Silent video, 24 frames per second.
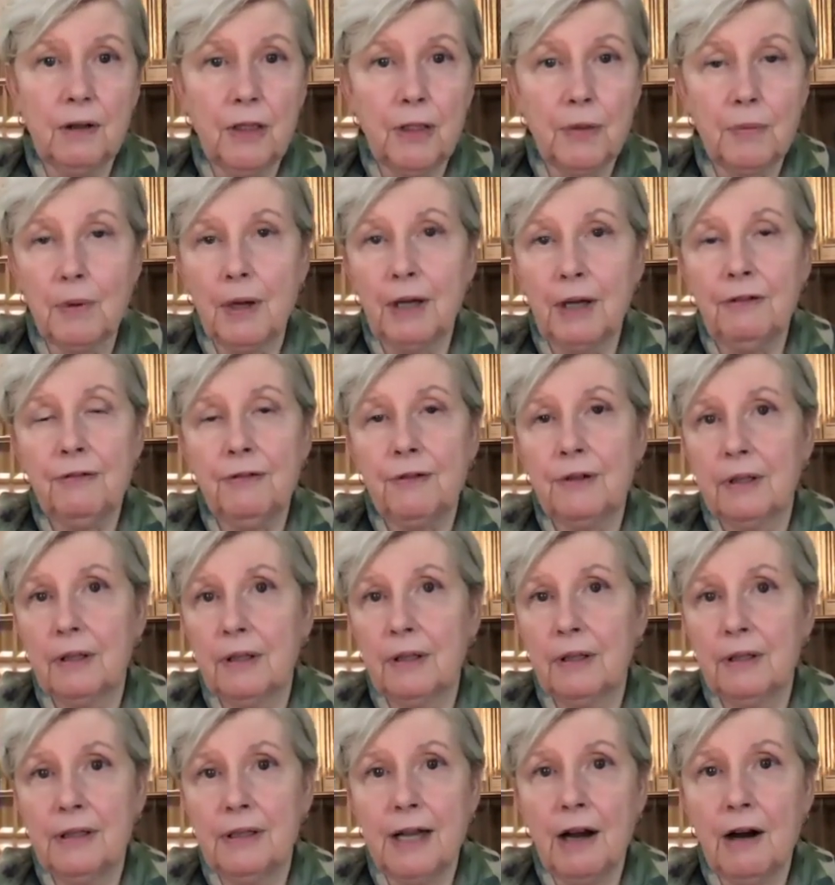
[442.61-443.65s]
thrift
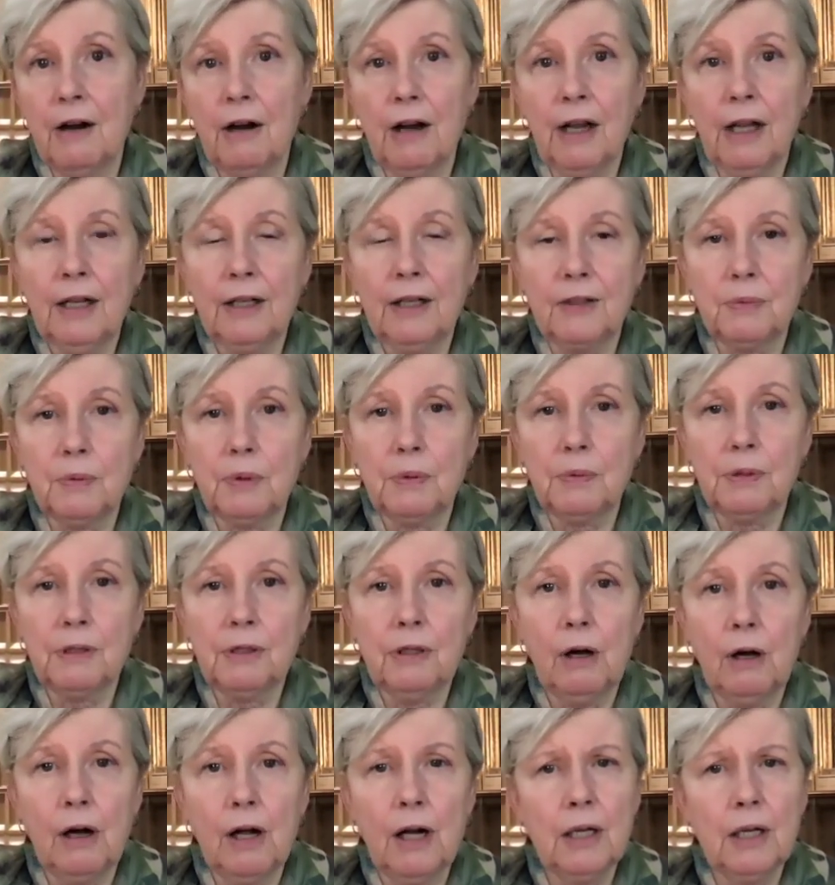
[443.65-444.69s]
and daring, as we were
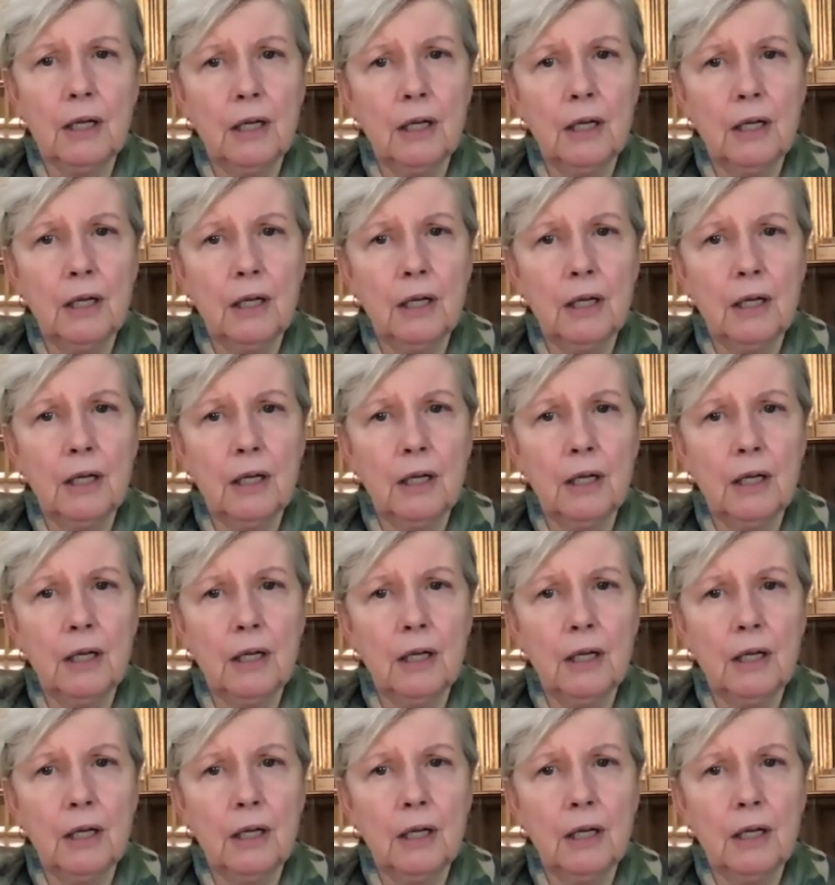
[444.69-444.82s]
taught,